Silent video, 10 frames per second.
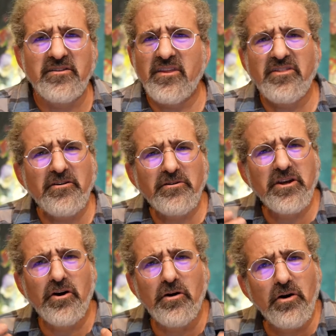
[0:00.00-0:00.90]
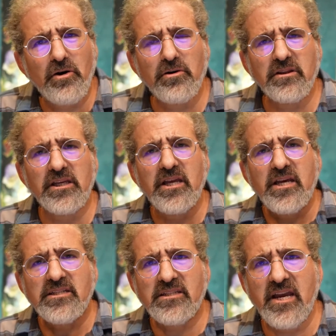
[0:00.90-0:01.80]
that they're in the early
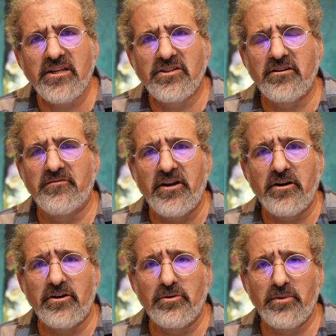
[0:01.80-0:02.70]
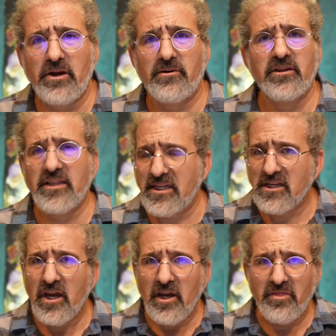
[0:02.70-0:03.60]
stages of their career, unless
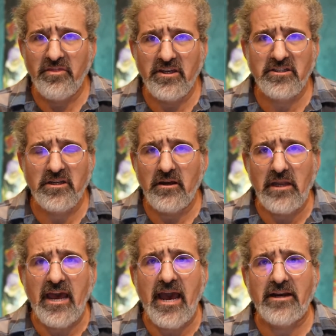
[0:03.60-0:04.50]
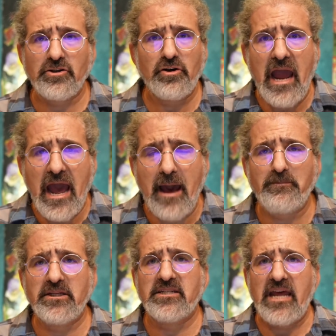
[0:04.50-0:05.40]
this actor
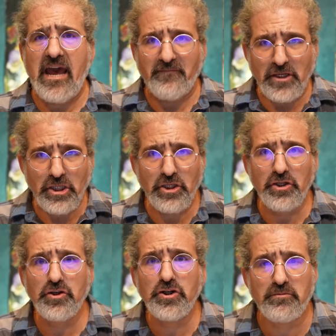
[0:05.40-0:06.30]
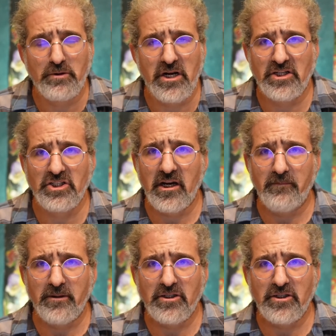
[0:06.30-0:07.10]
happens to have a huge production company.